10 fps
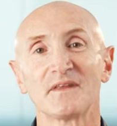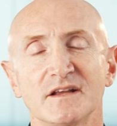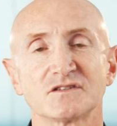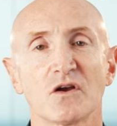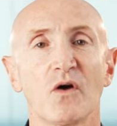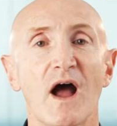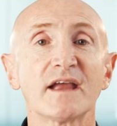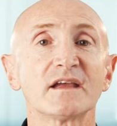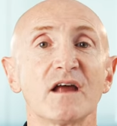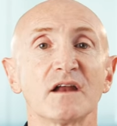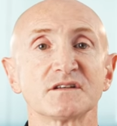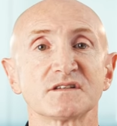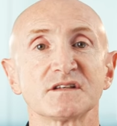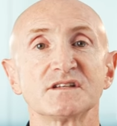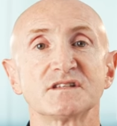And so I can
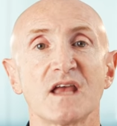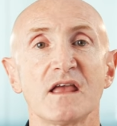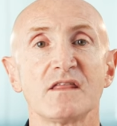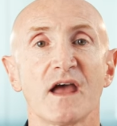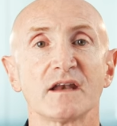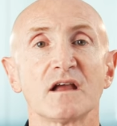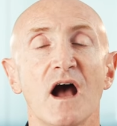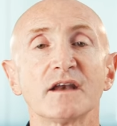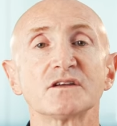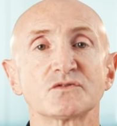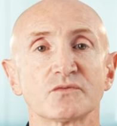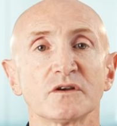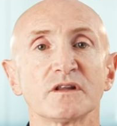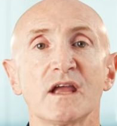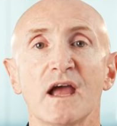honestly say that God is
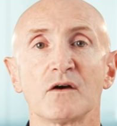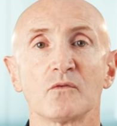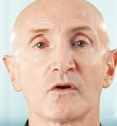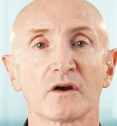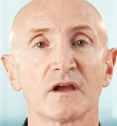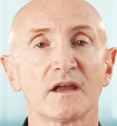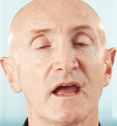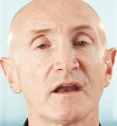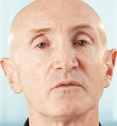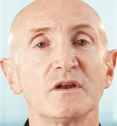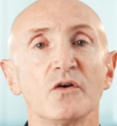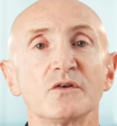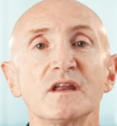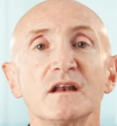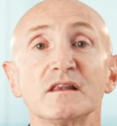really at work. Again, we
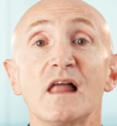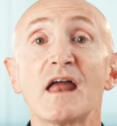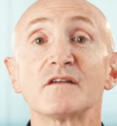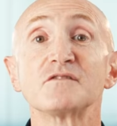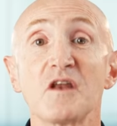don't need a lot of